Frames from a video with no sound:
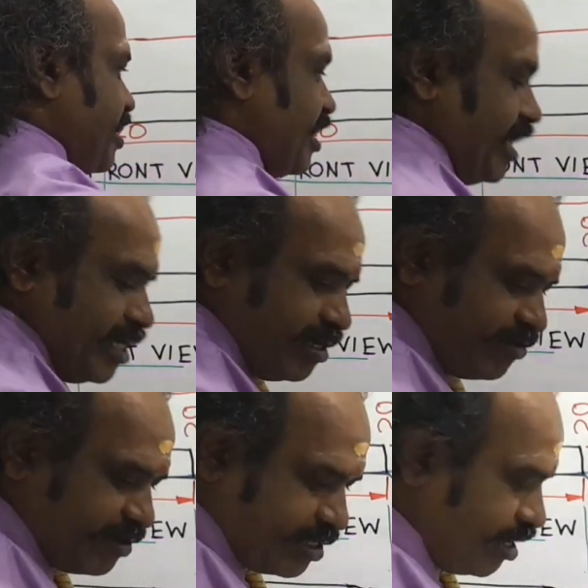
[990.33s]
the line.
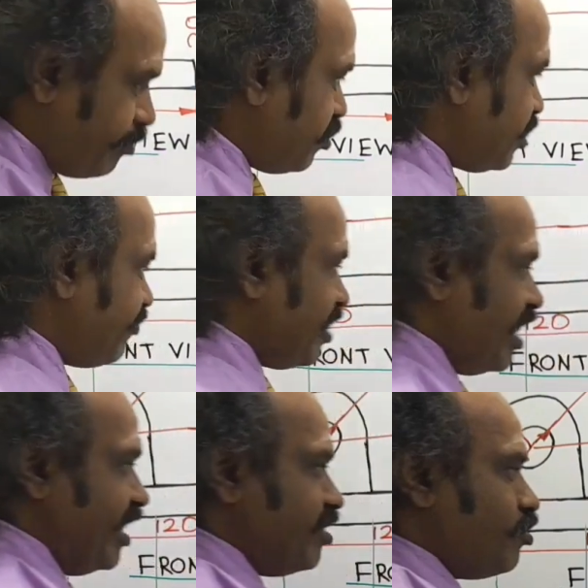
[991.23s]
If suppose if the
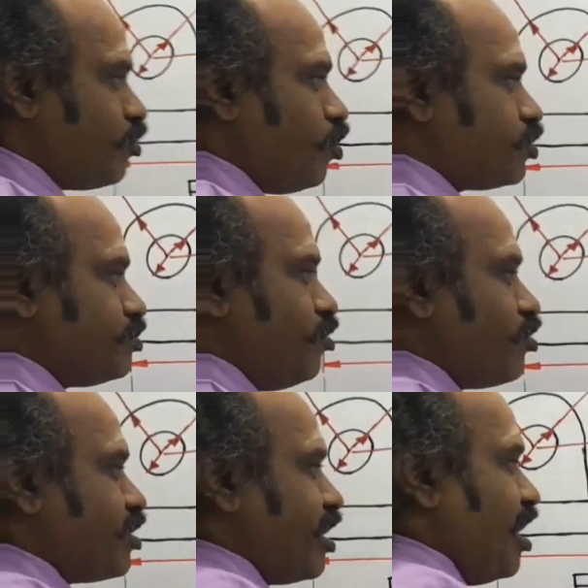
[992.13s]
line goes
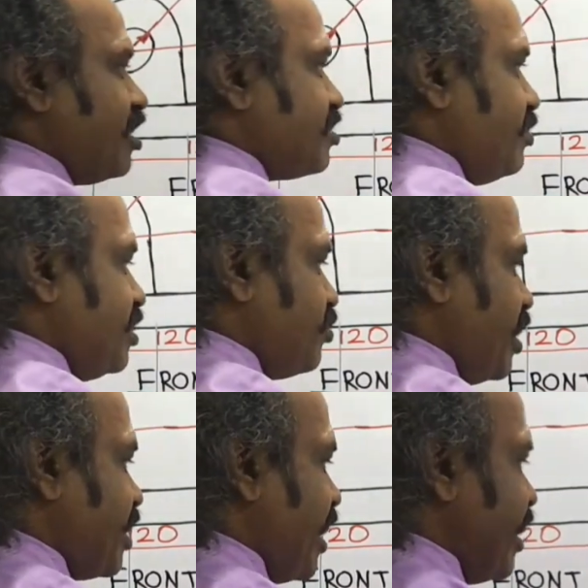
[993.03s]
more cross, means you
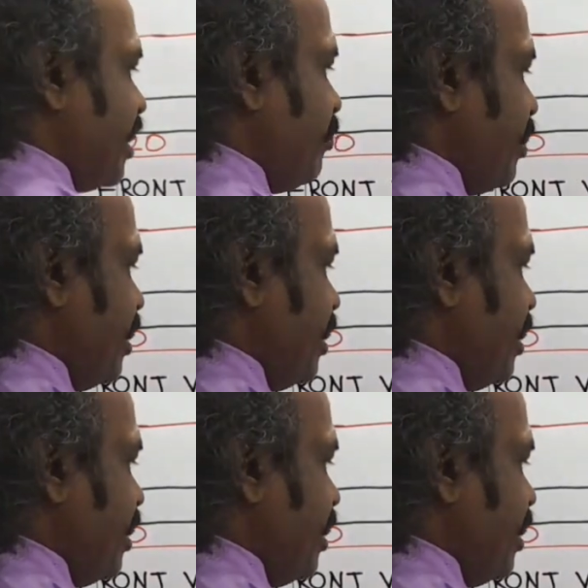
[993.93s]
can correct it by